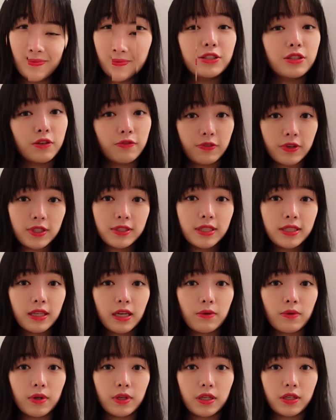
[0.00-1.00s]
So the first thing
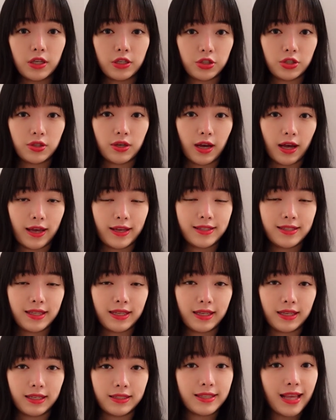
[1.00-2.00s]
that I want to teach you guys
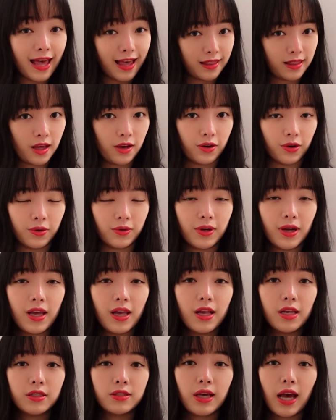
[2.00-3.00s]
is hello.
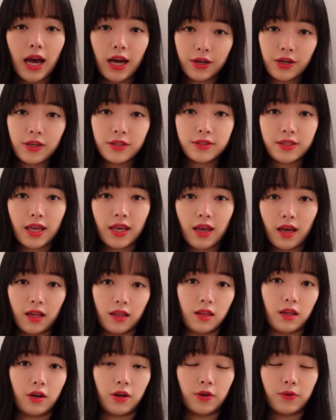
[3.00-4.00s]
So how do you say
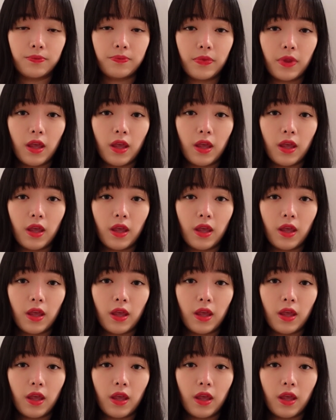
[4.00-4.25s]
hello?